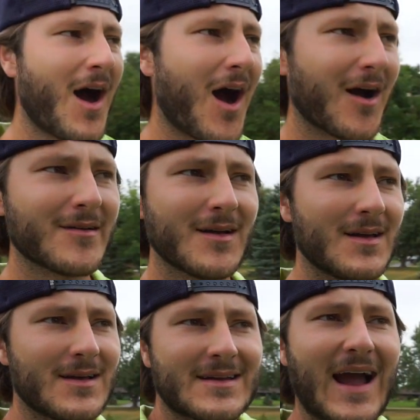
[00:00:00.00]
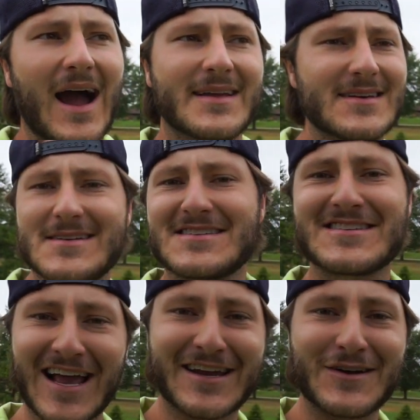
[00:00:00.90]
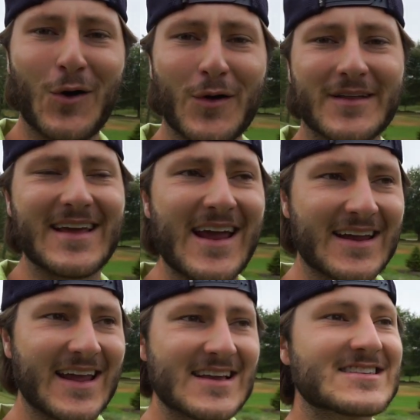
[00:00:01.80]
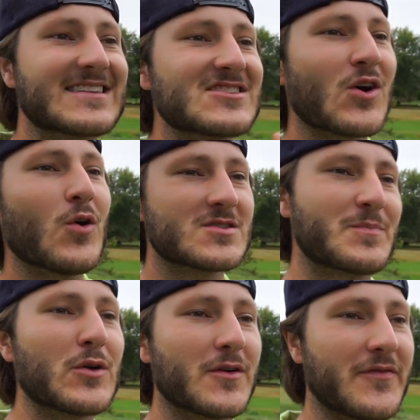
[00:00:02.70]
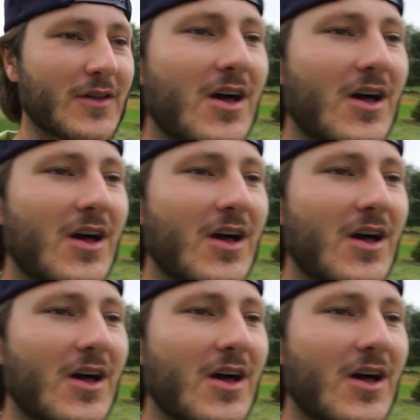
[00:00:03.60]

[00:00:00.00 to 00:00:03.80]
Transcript: our kind of second hole of the day, I guess. This hole is beautiful.